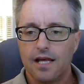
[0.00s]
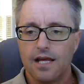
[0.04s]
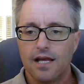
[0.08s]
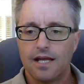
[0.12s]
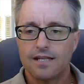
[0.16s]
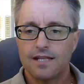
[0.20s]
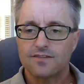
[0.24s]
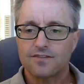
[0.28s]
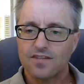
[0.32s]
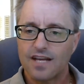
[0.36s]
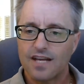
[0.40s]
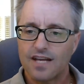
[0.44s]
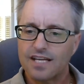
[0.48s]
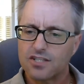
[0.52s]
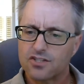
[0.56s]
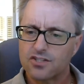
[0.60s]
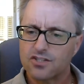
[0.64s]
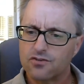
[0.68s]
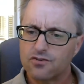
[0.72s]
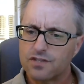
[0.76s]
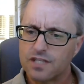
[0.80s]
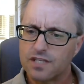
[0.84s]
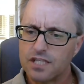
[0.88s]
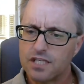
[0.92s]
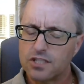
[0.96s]
And it's like a
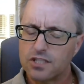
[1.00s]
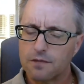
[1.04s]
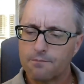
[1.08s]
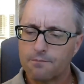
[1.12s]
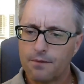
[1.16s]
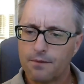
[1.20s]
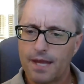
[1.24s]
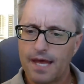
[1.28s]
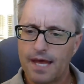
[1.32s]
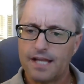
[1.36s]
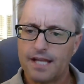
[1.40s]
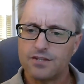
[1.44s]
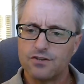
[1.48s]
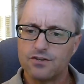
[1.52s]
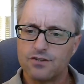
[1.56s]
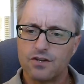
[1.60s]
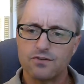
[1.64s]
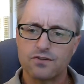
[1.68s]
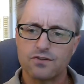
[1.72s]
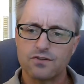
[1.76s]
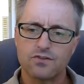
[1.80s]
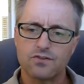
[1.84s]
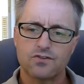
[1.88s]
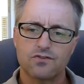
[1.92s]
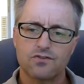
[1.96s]
strategic plan. You
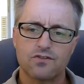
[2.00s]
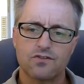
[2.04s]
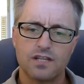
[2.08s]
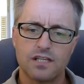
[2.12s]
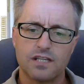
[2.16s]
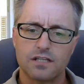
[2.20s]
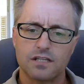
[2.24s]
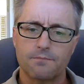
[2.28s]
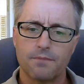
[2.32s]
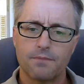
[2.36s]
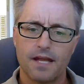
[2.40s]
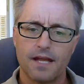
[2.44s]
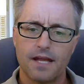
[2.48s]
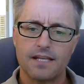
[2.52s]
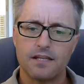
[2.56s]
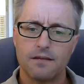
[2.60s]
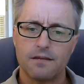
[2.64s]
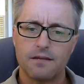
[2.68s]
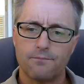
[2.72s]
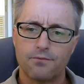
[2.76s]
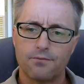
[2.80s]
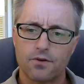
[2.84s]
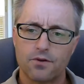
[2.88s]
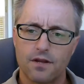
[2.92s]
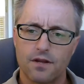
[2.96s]
don't do a strategic plan and then
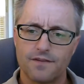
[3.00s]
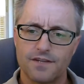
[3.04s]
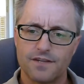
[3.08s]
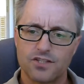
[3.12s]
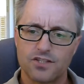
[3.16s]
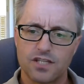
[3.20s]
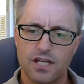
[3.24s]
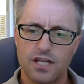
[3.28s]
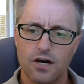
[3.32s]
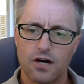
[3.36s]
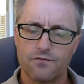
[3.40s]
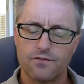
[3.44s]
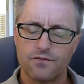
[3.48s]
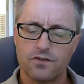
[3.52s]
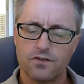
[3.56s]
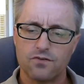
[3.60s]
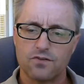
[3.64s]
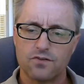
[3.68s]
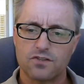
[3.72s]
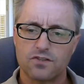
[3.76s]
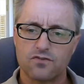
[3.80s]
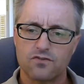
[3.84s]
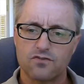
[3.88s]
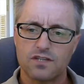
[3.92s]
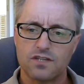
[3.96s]
put it on the shelf. You do a
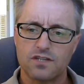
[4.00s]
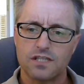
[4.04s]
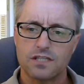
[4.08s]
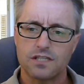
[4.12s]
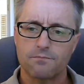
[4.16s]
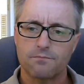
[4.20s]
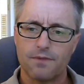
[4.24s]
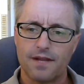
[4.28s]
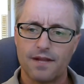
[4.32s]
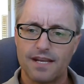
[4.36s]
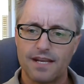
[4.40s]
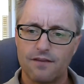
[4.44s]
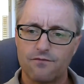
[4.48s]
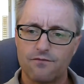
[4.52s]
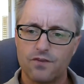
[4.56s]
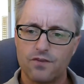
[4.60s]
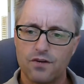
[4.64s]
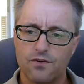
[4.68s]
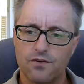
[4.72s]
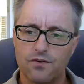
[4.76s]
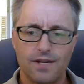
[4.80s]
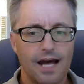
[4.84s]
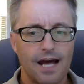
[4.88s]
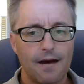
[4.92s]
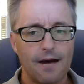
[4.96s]
strategic plan every
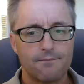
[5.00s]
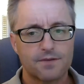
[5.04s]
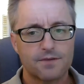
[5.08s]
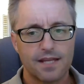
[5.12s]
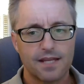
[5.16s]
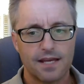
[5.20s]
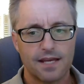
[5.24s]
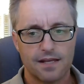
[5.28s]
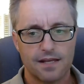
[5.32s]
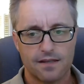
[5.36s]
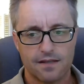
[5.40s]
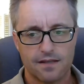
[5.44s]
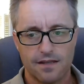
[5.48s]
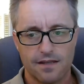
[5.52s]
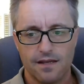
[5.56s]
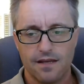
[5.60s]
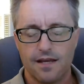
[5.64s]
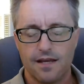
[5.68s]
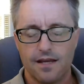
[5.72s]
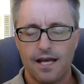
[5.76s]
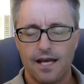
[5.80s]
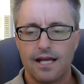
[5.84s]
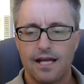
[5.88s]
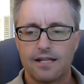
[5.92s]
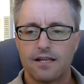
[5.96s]
year and update
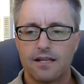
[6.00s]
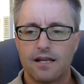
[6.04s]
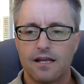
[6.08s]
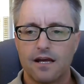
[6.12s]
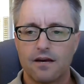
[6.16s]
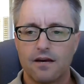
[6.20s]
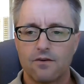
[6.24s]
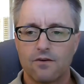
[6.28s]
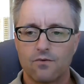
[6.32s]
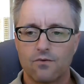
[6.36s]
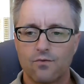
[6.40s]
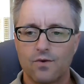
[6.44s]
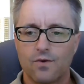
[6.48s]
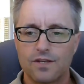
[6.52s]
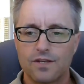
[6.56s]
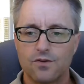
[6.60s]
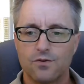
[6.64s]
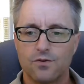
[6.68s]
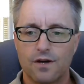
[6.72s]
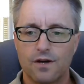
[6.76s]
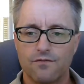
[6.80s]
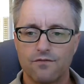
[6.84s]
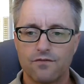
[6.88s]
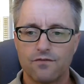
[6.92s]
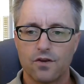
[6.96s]
and what you
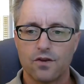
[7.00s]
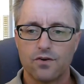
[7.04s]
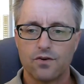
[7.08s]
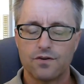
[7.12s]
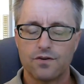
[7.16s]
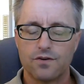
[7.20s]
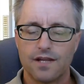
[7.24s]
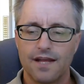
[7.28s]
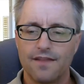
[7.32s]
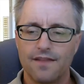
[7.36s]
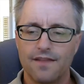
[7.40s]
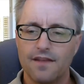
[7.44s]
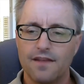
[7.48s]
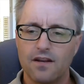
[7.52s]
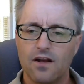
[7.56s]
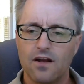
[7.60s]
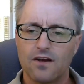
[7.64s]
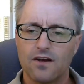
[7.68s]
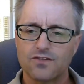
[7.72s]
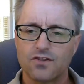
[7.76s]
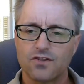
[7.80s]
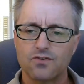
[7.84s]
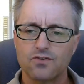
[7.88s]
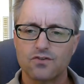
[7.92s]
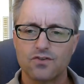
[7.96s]
have learned, and then
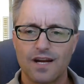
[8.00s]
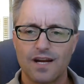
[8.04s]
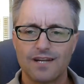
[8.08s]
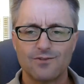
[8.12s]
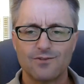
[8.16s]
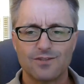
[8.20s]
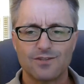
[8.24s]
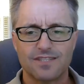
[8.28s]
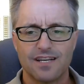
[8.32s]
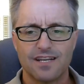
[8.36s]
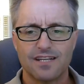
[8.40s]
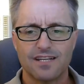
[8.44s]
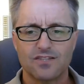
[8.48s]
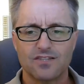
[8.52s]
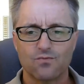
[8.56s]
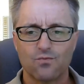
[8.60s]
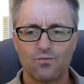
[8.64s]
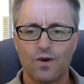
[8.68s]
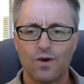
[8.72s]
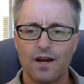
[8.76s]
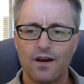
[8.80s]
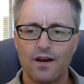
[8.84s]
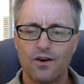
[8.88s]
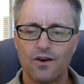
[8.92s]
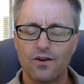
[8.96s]
also try to assess
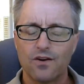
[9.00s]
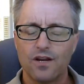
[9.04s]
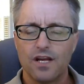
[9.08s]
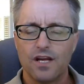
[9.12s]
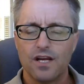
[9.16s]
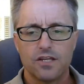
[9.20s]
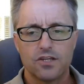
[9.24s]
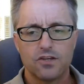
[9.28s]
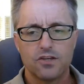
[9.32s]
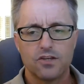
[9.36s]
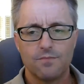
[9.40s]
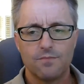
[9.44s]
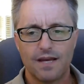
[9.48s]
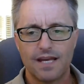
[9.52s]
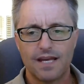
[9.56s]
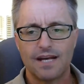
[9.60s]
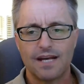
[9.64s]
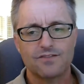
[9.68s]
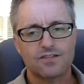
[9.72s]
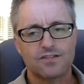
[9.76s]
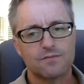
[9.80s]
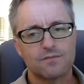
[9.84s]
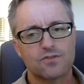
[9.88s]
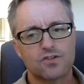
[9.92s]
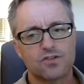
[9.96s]
where you may have
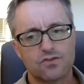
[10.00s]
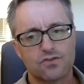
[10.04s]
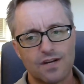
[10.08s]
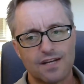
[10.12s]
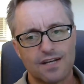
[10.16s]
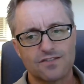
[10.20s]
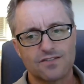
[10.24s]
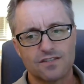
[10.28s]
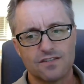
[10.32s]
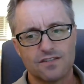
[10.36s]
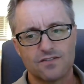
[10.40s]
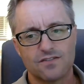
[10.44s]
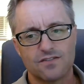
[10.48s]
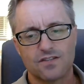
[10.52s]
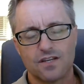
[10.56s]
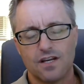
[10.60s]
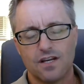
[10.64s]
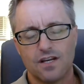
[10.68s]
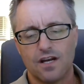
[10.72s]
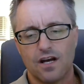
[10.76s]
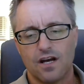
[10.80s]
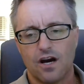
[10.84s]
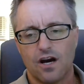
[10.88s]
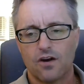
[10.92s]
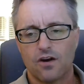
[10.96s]
some stresses
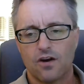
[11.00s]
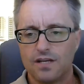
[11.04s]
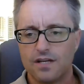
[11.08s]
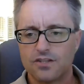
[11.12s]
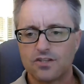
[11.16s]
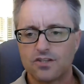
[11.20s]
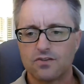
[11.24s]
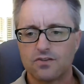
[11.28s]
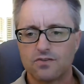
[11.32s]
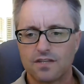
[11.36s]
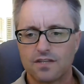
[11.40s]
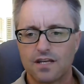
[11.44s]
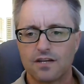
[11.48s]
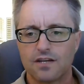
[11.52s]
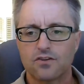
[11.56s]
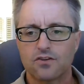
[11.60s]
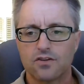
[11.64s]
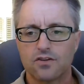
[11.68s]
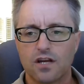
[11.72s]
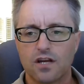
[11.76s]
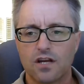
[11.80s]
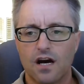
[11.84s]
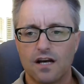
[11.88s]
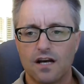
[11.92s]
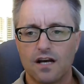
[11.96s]
or issues that
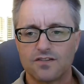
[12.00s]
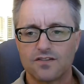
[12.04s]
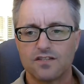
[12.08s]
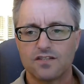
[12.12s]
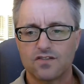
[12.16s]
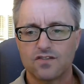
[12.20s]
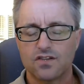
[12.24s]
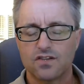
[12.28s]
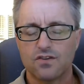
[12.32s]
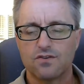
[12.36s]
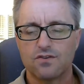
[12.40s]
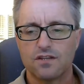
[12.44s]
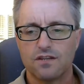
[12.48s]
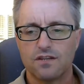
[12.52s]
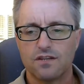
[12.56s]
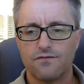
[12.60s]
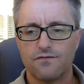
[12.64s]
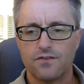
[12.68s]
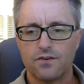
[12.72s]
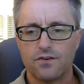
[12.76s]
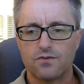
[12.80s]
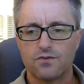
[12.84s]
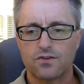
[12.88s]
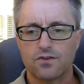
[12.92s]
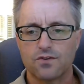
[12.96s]
cause concern in the
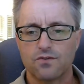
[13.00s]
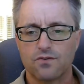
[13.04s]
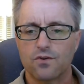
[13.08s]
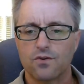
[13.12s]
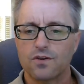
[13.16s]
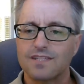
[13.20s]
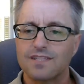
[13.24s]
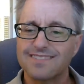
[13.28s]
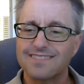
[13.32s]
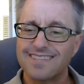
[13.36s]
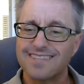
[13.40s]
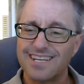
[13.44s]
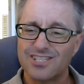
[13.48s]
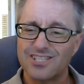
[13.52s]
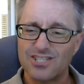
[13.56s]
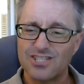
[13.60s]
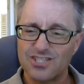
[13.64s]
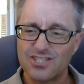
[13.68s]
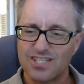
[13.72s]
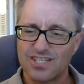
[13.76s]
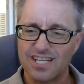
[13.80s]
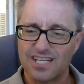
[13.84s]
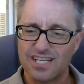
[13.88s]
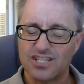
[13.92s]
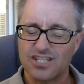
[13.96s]
future.
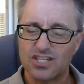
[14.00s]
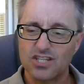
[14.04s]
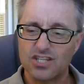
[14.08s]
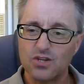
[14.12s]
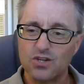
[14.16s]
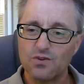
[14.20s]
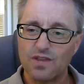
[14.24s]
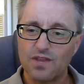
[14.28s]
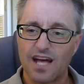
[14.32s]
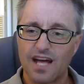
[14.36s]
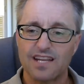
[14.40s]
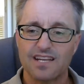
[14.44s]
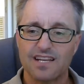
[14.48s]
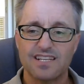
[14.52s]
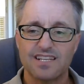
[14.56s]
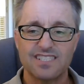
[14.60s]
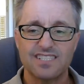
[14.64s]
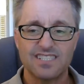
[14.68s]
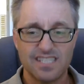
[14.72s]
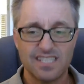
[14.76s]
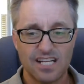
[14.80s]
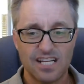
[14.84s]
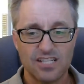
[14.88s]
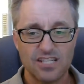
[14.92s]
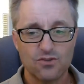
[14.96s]
Organizations that do that, a
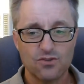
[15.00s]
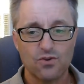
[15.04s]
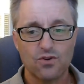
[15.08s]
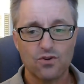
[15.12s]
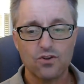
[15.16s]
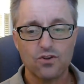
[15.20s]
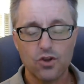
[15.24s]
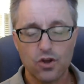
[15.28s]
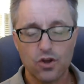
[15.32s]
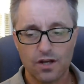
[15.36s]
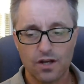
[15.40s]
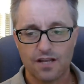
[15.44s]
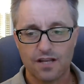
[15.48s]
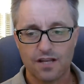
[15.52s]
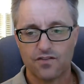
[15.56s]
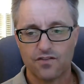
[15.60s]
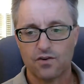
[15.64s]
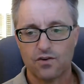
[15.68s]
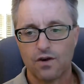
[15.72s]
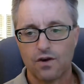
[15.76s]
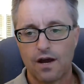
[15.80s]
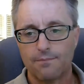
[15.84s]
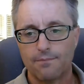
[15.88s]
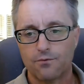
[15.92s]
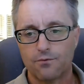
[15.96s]
continual look at
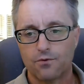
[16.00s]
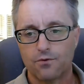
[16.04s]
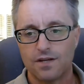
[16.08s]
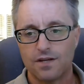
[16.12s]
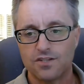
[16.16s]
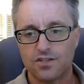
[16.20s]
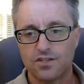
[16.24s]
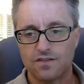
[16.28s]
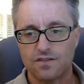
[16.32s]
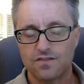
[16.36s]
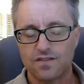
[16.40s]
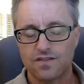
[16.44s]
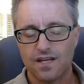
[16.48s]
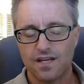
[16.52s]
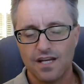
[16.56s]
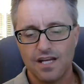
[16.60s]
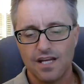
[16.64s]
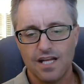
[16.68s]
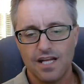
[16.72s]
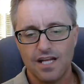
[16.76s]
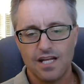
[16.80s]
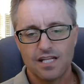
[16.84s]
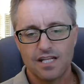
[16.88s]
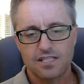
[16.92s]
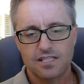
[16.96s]
their operations
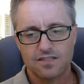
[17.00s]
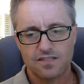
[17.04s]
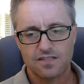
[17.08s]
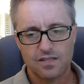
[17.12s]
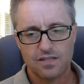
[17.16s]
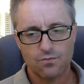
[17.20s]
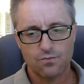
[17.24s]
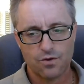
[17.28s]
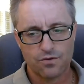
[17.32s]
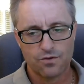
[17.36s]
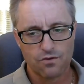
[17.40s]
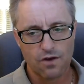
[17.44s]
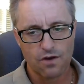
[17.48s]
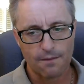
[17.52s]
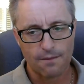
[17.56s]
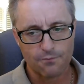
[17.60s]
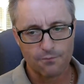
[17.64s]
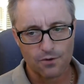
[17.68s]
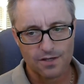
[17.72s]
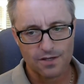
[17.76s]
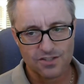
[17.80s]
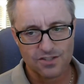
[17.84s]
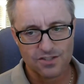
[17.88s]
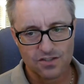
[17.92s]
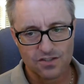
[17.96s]
to see where their
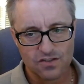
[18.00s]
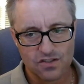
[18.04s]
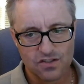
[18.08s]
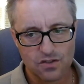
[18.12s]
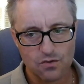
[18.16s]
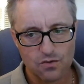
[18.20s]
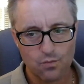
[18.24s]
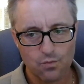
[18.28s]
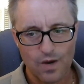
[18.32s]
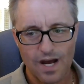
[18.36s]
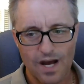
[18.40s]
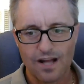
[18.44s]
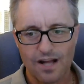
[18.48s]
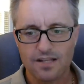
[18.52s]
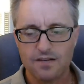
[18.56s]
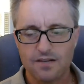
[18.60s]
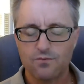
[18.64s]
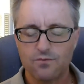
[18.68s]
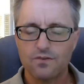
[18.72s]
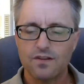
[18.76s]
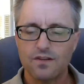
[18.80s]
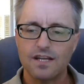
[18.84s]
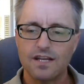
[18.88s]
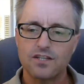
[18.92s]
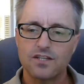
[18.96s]
operations do well and
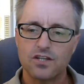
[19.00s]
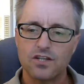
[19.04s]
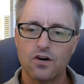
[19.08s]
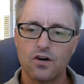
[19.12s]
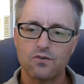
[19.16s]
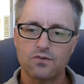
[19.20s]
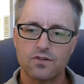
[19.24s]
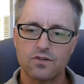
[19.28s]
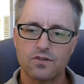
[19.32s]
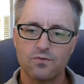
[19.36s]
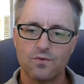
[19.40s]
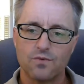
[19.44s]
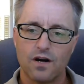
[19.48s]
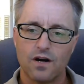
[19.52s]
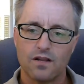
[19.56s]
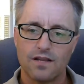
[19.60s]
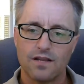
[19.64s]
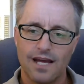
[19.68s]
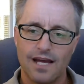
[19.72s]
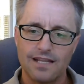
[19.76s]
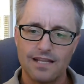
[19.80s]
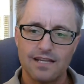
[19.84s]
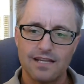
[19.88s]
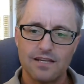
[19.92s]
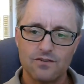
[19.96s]
where they don't do well.
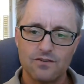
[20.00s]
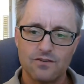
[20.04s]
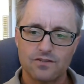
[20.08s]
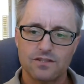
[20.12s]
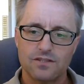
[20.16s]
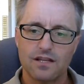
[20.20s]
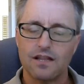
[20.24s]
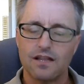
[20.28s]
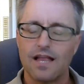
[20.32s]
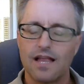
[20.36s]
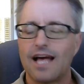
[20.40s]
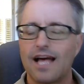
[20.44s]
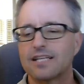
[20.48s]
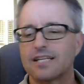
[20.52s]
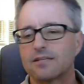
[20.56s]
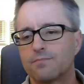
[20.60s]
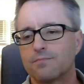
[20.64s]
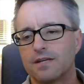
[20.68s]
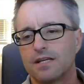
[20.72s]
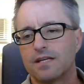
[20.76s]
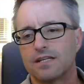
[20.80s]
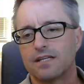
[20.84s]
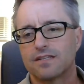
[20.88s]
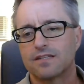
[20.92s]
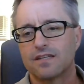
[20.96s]
And here's the last
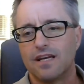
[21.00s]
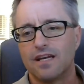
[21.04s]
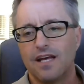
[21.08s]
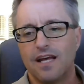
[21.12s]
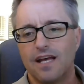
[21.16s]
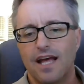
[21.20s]
piece.